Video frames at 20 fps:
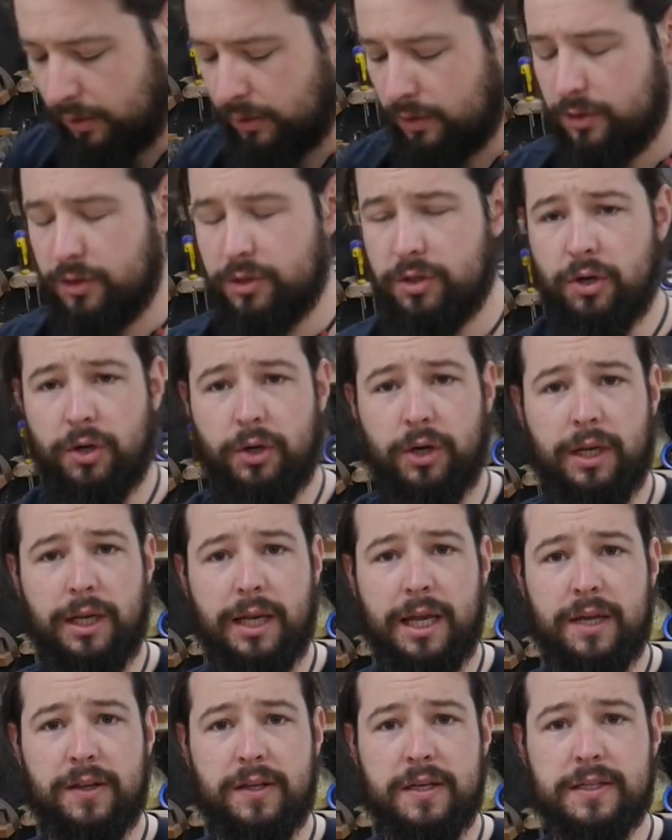So I'm going to
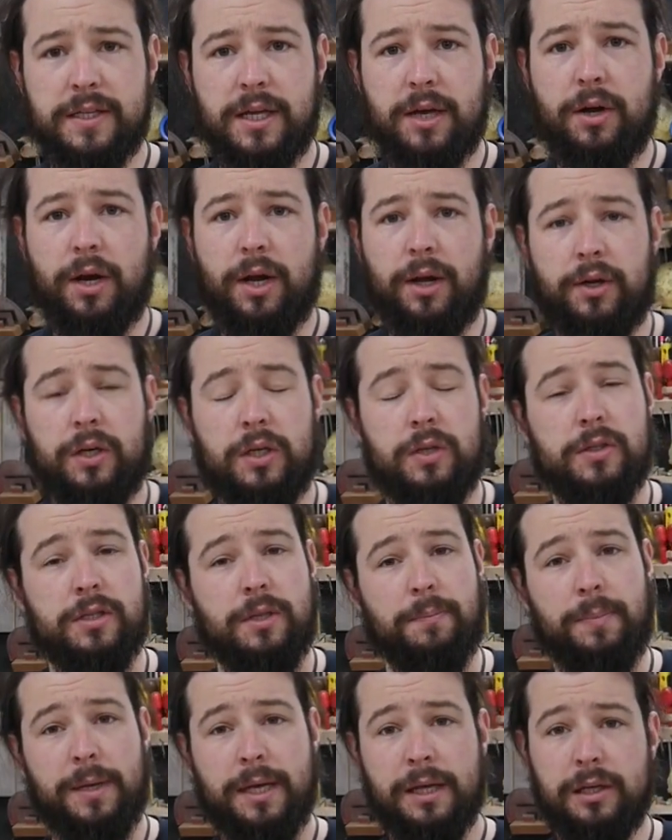lay these out. I'm going to use the
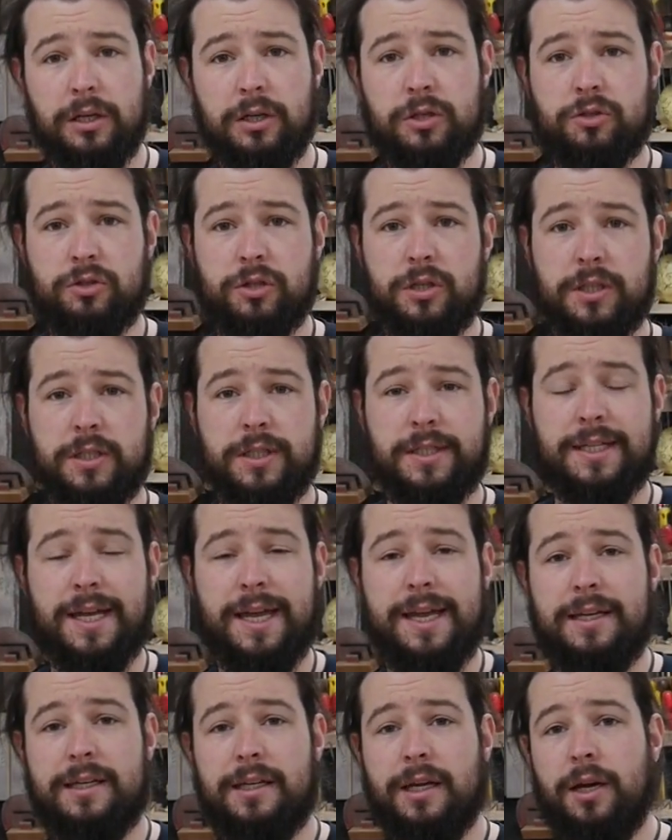pillar drill to
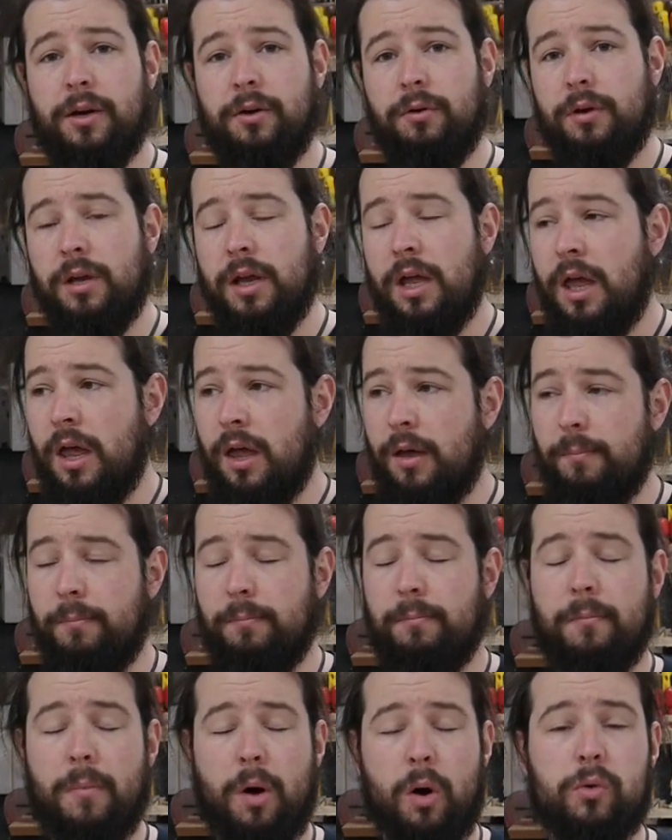take out
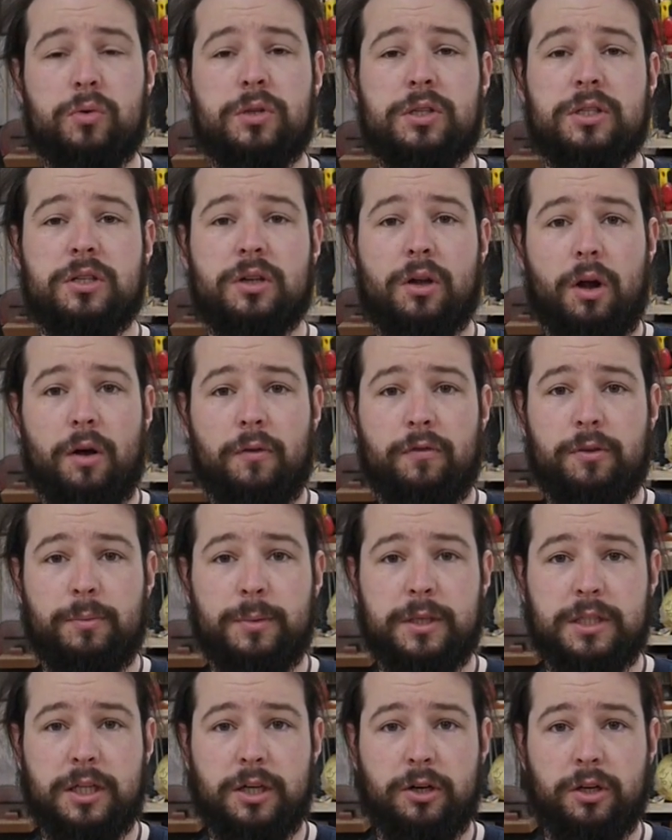most of the
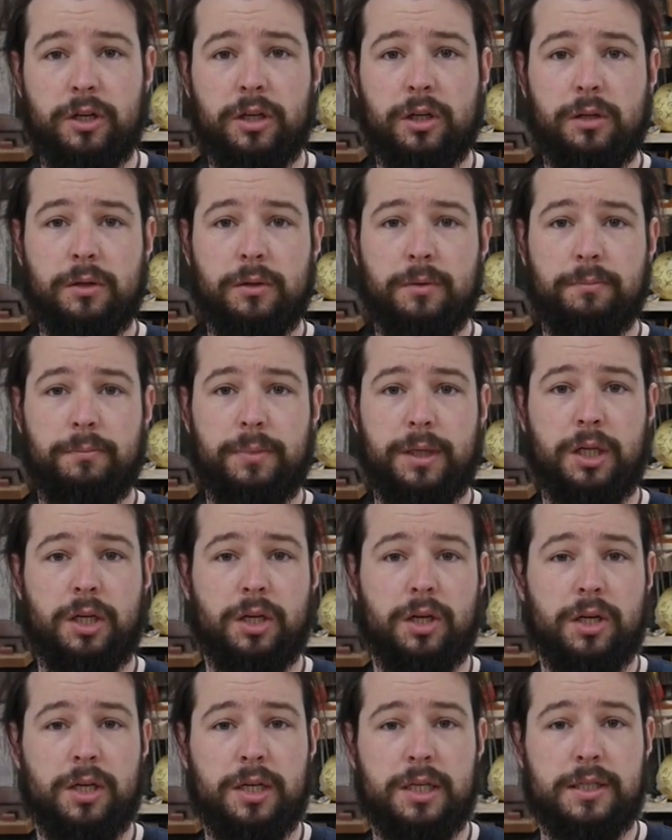material
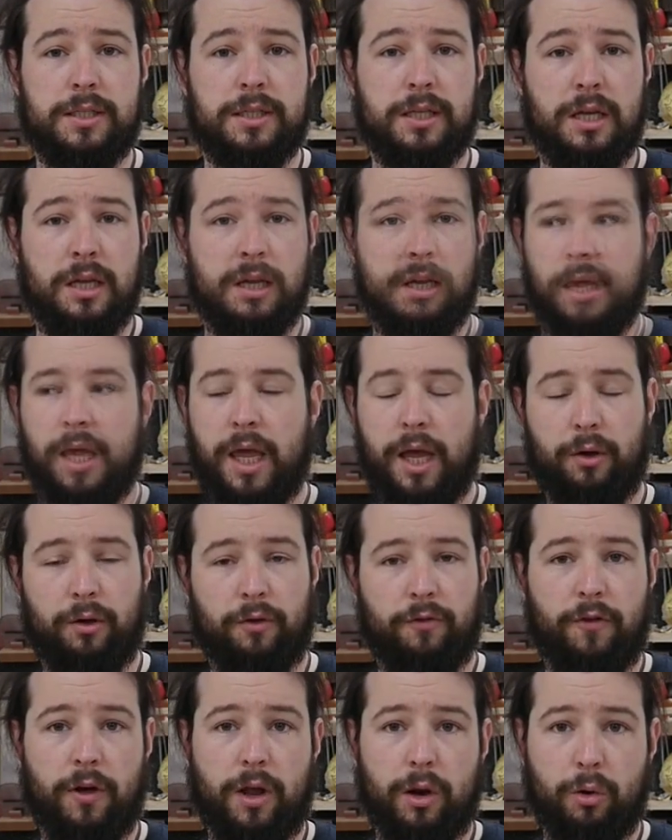because I'm going to
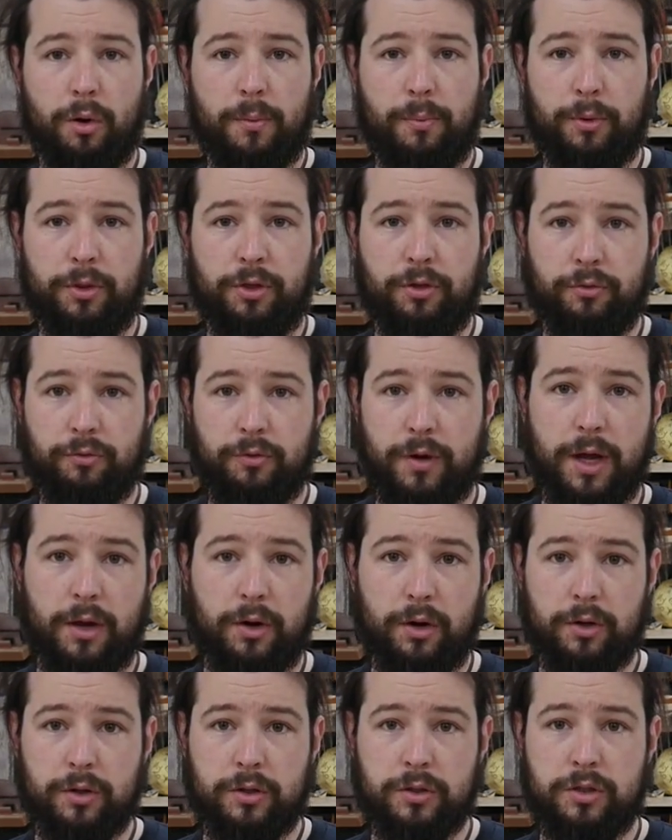follow up with the
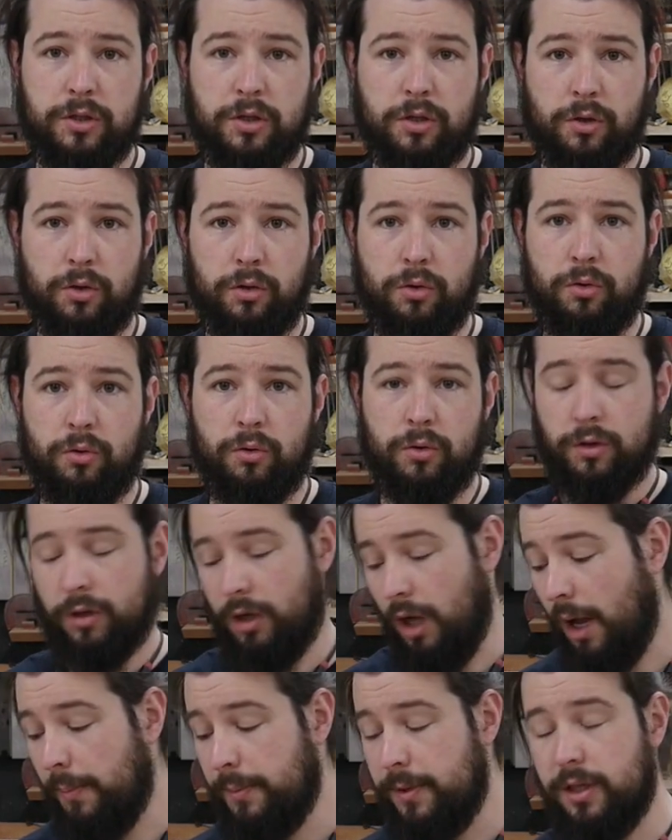router to
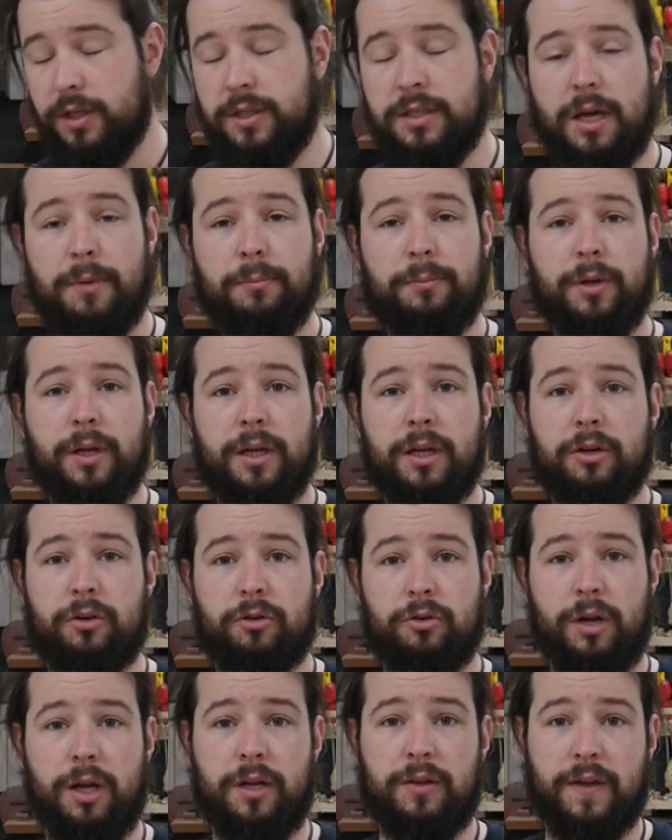copy the template,
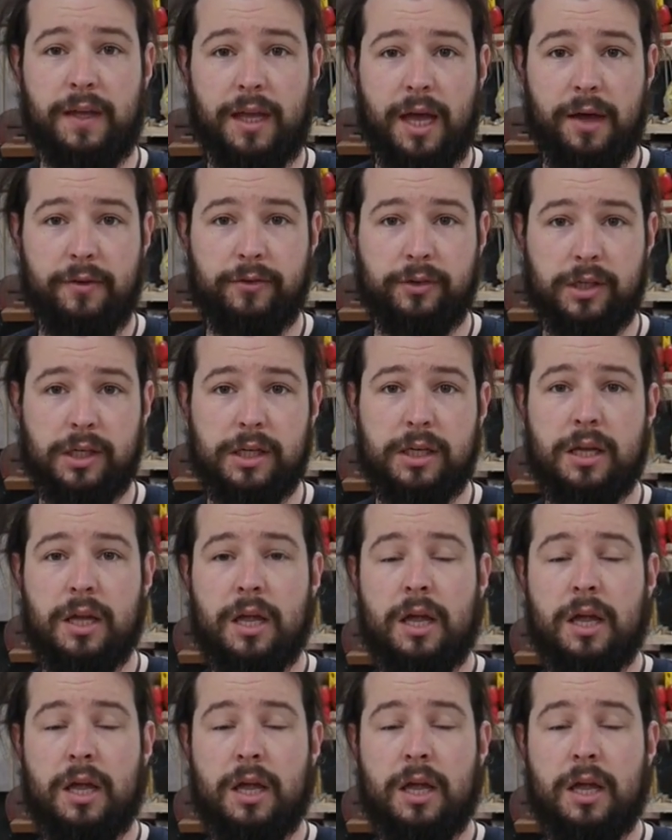create the cavity.